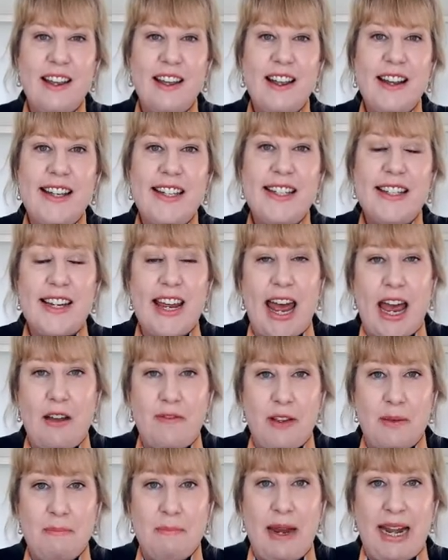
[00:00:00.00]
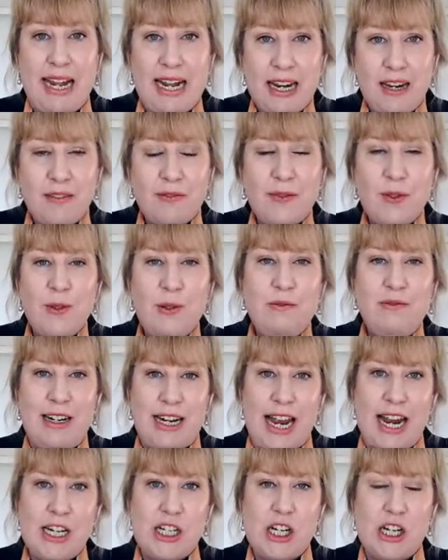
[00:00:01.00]
to have a meaningful
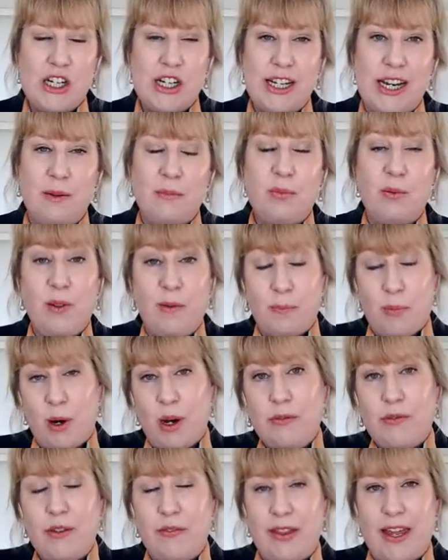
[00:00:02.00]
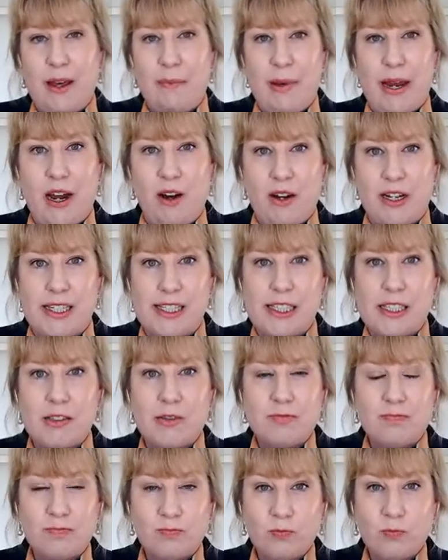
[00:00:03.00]
relationship with both of their parents.
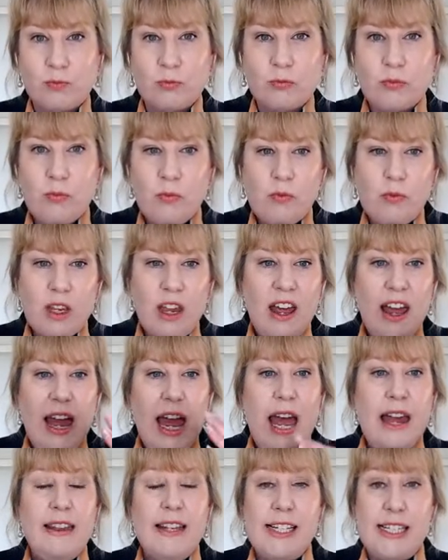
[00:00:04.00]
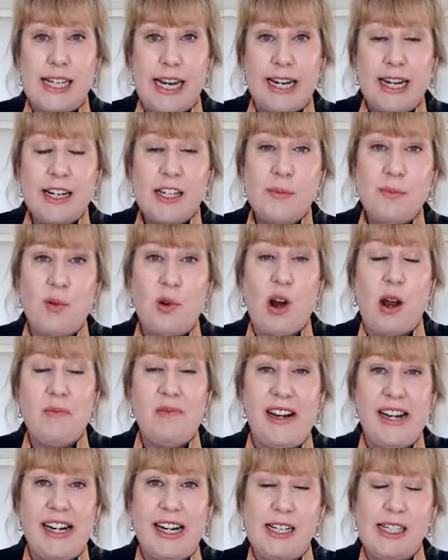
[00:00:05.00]
The second
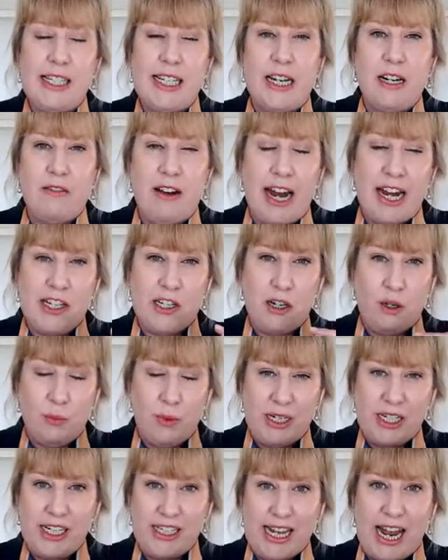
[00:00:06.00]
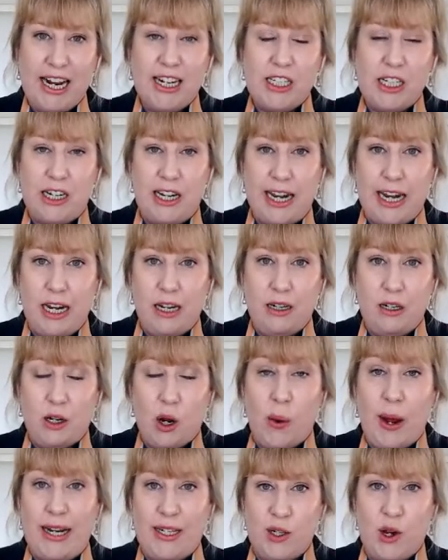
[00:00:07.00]
primary consideration, which is actually
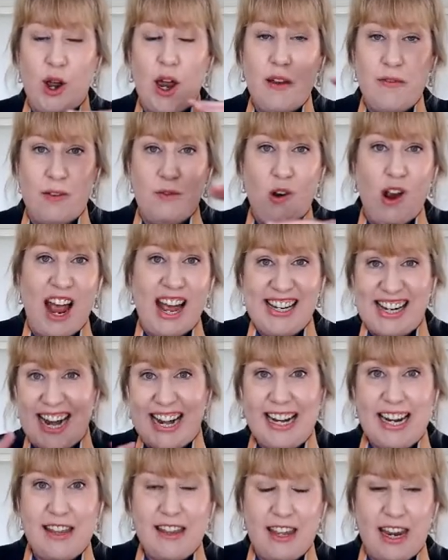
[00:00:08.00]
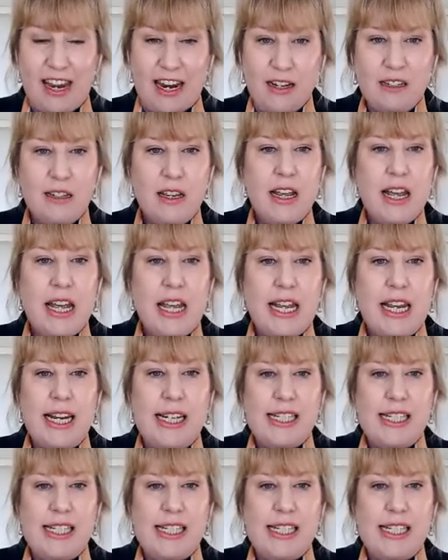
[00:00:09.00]
going to override anything, is that